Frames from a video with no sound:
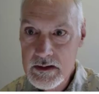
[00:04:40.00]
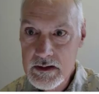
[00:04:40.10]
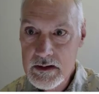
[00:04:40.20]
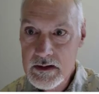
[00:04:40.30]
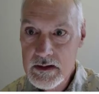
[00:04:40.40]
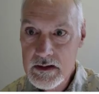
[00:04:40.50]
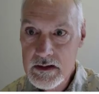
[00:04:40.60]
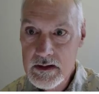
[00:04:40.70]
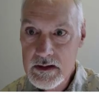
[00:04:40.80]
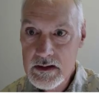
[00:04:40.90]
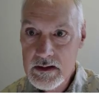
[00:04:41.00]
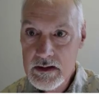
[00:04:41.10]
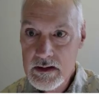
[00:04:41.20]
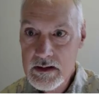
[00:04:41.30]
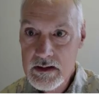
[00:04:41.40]

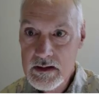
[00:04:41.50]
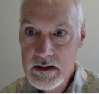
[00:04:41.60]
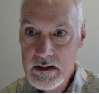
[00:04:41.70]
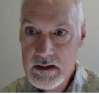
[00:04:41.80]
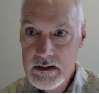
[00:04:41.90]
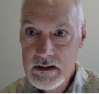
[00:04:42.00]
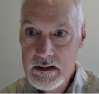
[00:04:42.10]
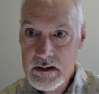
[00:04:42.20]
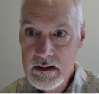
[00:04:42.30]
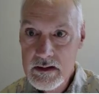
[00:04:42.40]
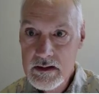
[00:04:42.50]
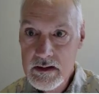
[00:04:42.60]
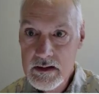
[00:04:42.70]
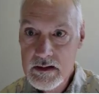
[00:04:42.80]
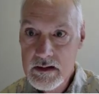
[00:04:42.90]
No one is speaking in this clip.